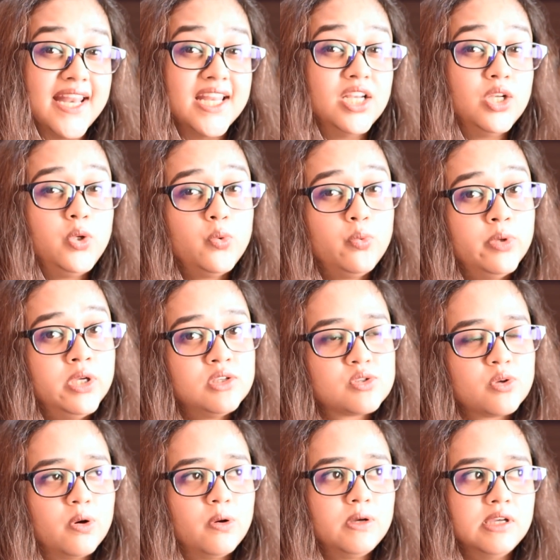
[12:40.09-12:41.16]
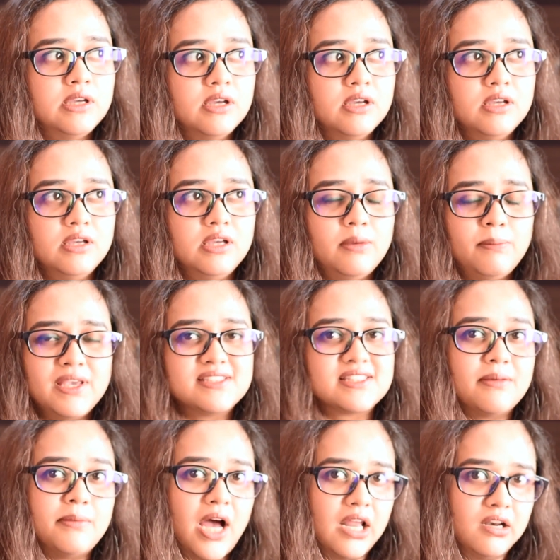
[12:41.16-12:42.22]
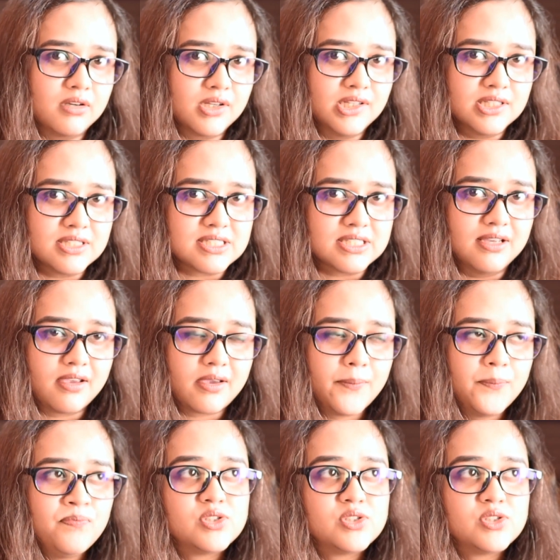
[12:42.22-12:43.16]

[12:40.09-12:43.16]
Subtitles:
and in doing so, he makes them unrealistic.